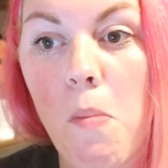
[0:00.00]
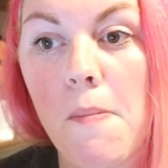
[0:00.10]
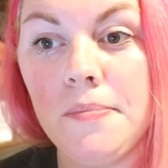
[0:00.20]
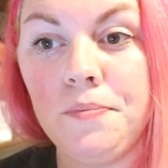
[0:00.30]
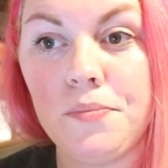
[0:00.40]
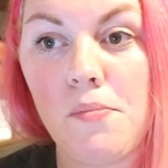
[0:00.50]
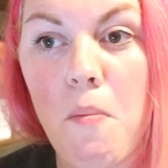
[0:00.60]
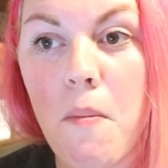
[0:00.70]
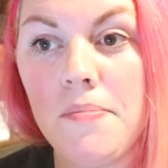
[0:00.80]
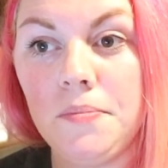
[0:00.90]
Mmm.
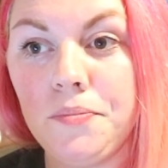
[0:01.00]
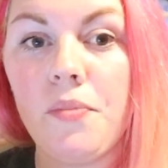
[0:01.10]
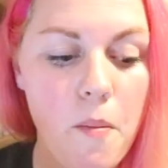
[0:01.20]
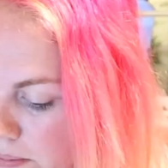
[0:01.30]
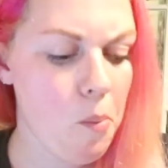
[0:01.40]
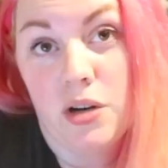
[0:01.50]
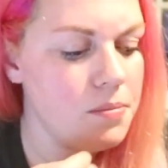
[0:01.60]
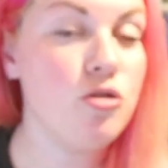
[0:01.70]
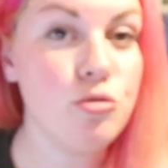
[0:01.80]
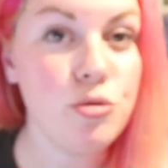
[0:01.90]

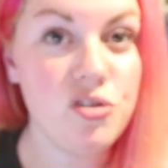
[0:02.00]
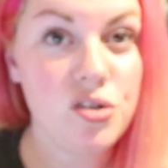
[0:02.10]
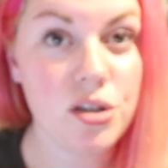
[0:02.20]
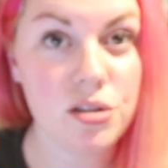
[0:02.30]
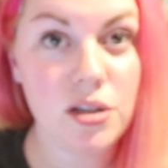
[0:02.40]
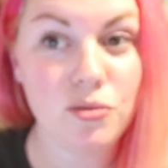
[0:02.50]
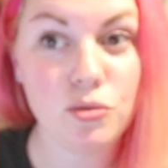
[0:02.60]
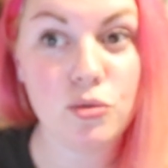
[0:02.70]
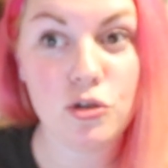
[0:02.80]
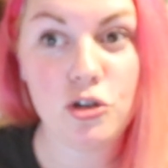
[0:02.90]
Fruit is nice after
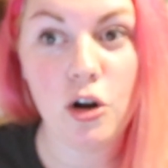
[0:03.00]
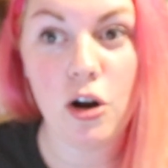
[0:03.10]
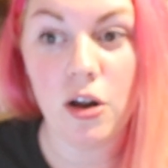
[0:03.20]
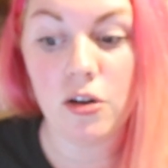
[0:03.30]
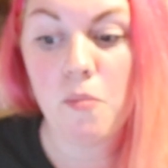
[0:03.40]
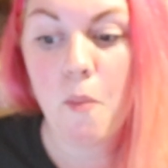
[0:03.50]
all the chocolate.